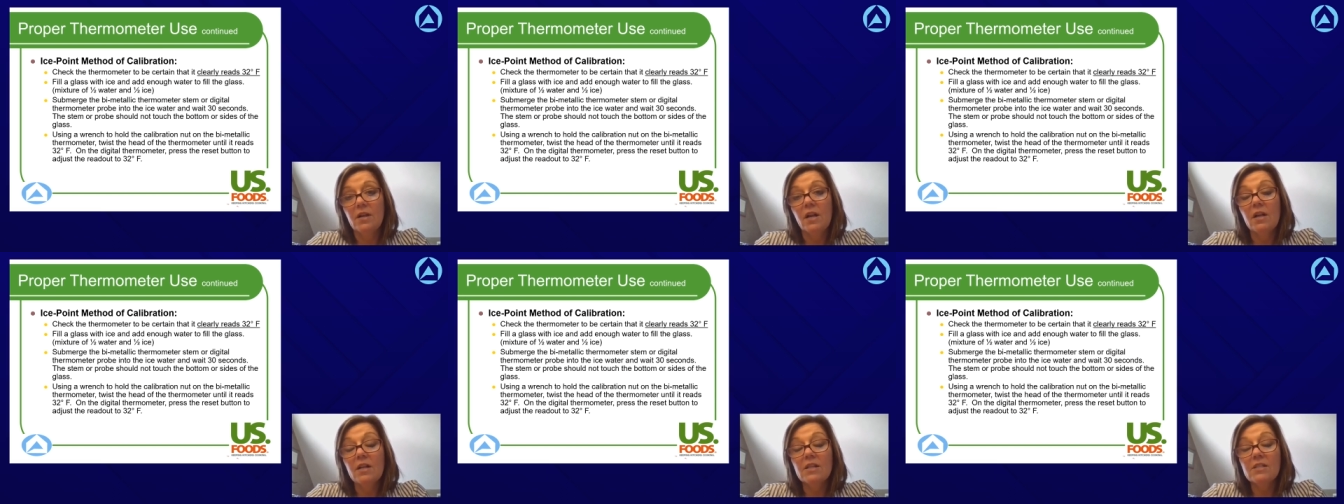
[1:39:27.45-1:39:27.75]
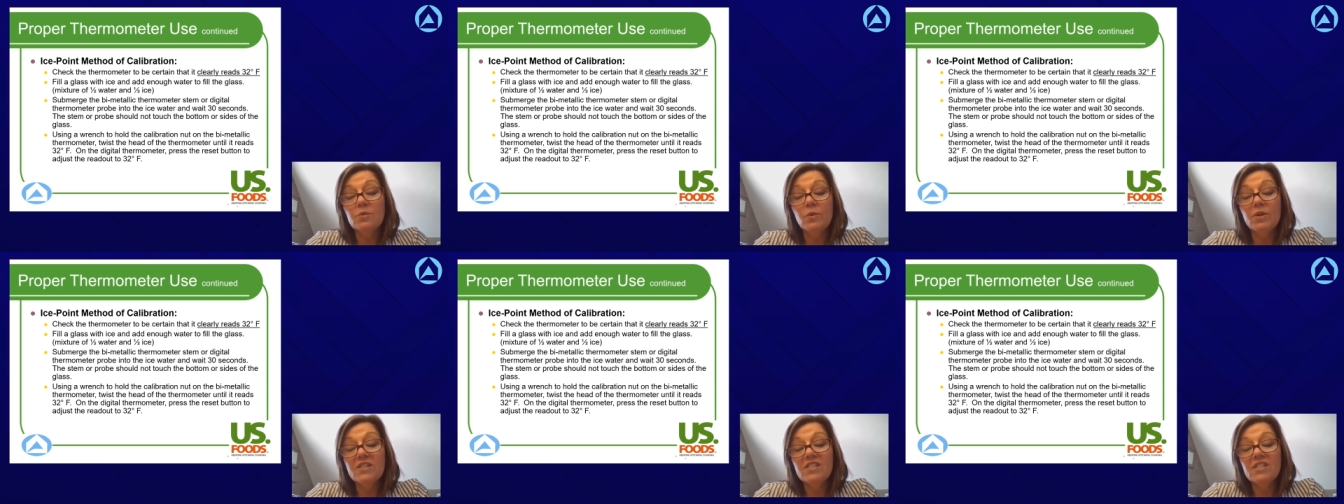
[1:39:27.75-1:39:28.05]
Because
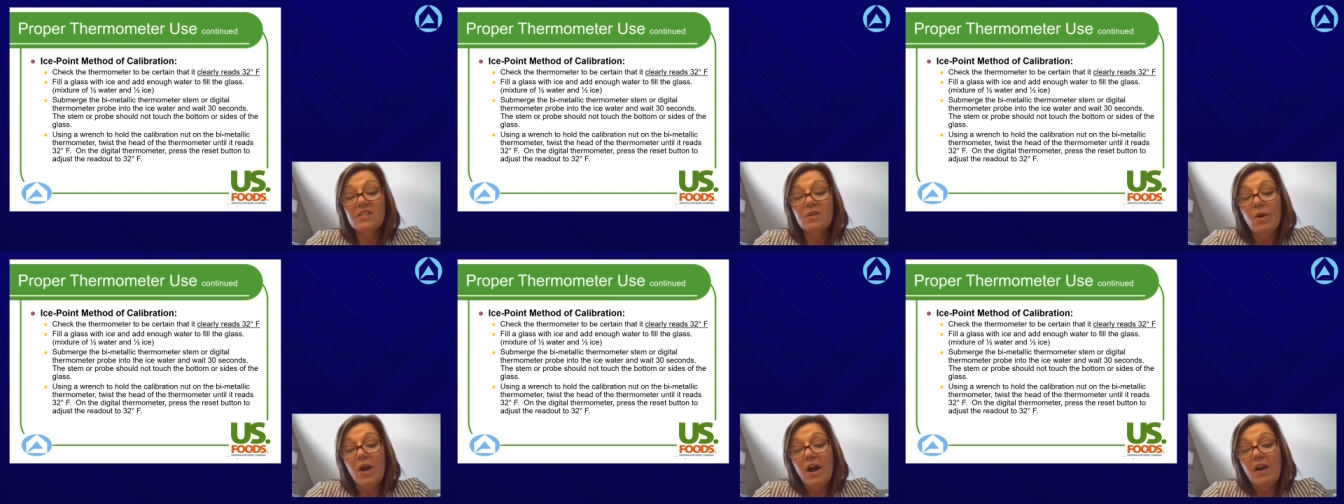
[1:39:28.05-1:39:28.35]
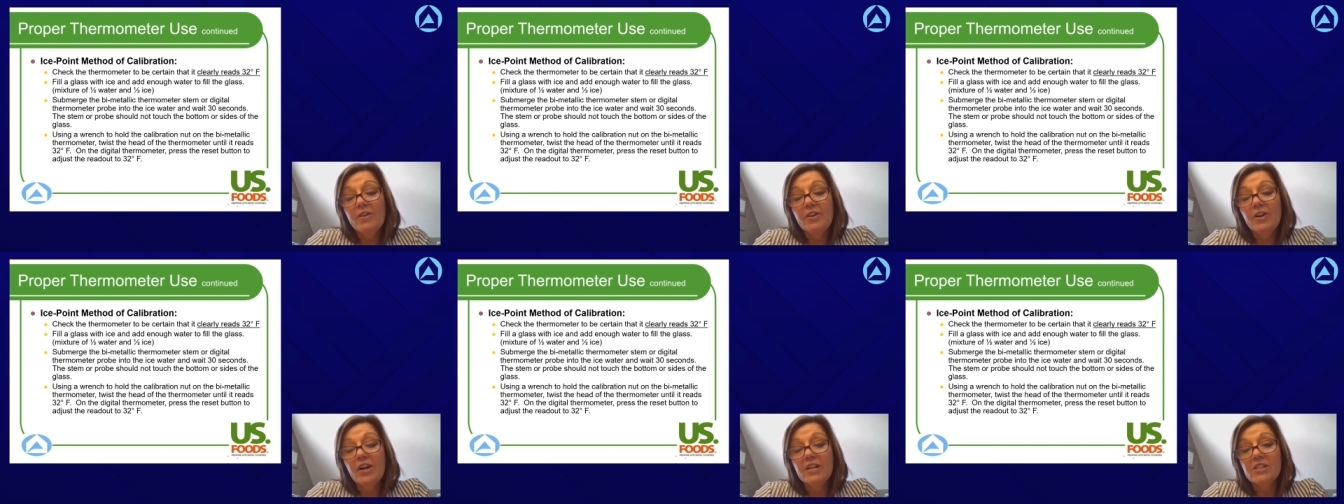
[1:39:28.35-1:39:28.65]
once in a while,
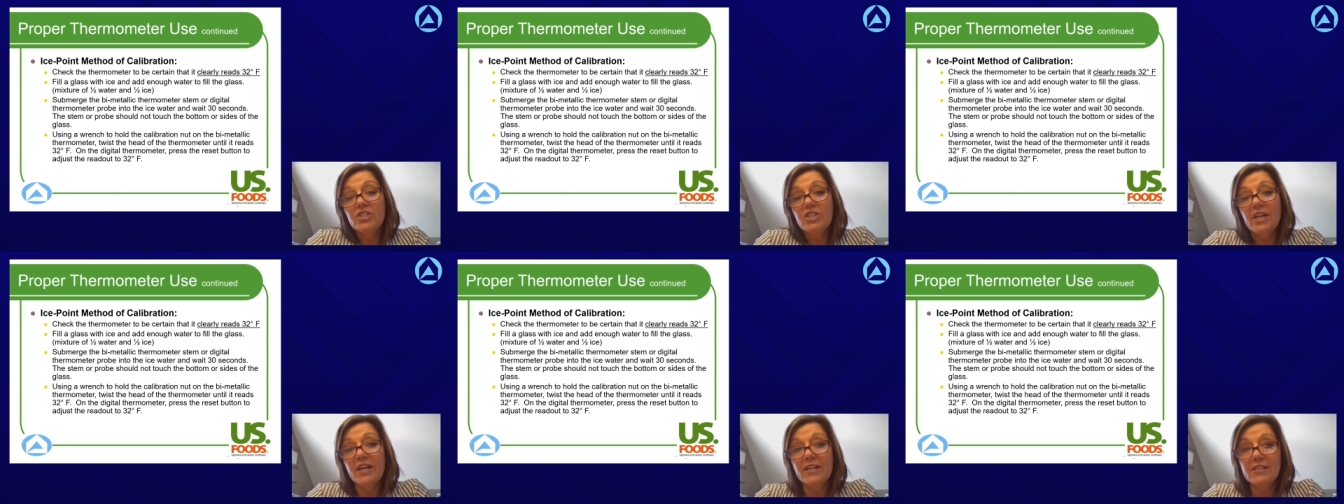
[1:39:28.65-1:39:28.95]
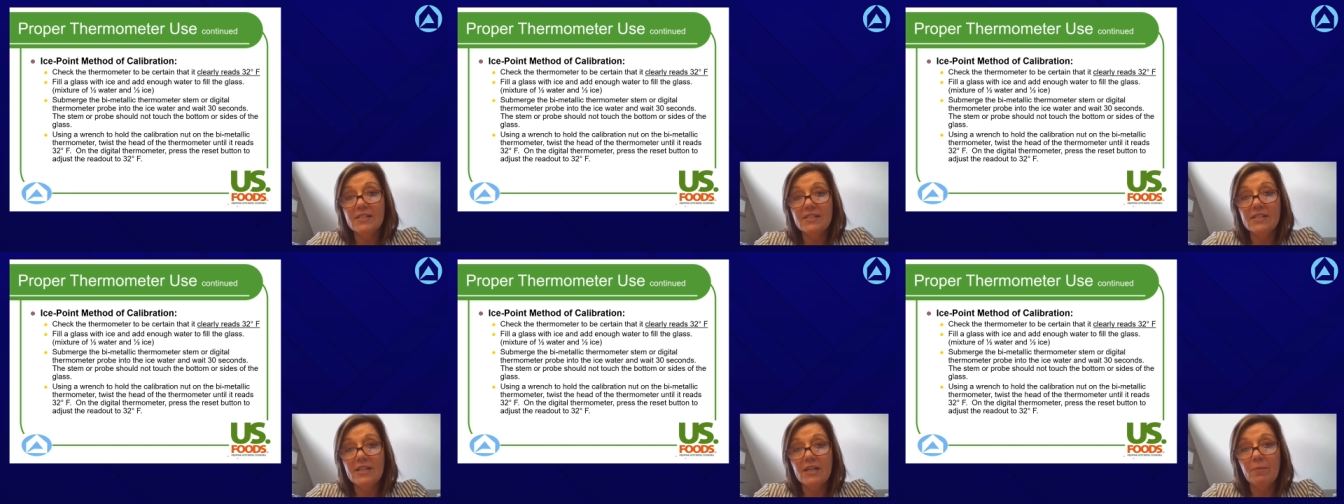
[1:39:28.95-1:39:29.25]
you're going to check the
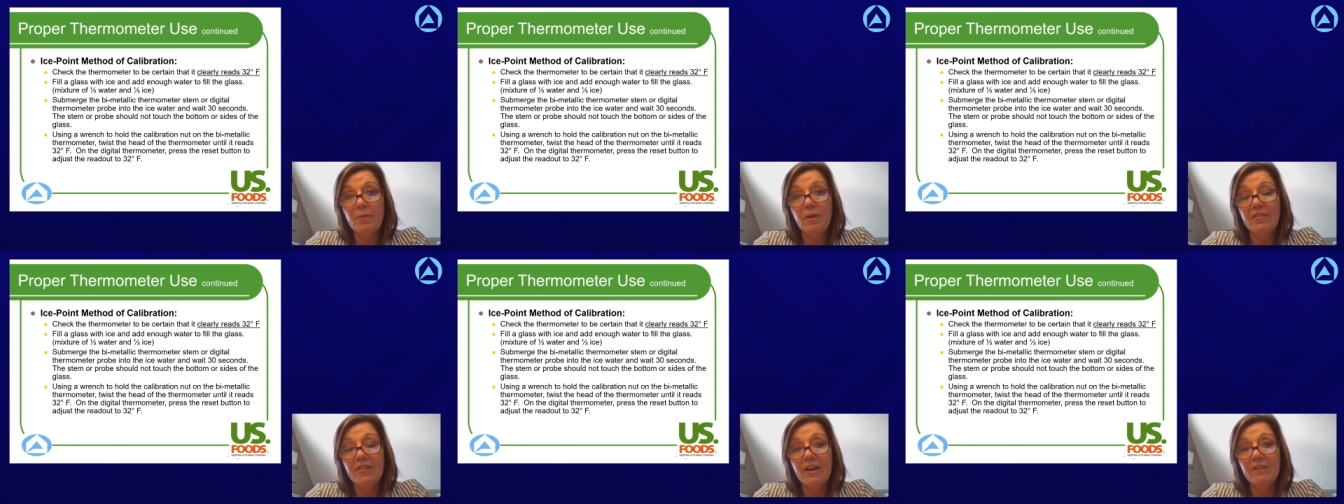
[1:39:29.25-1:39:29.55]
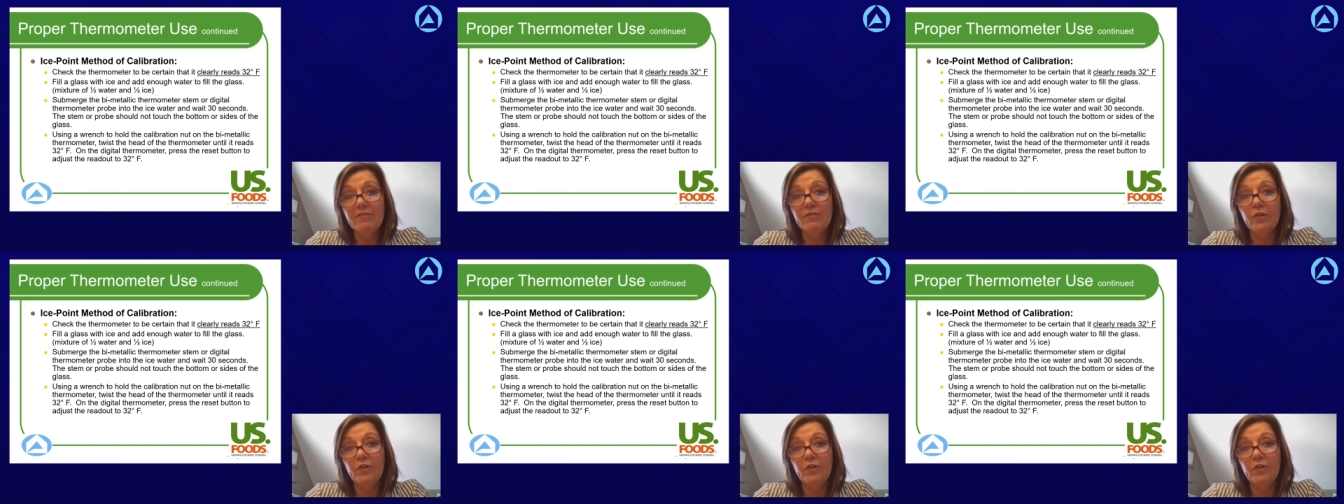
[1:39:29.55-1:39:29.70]
temp on that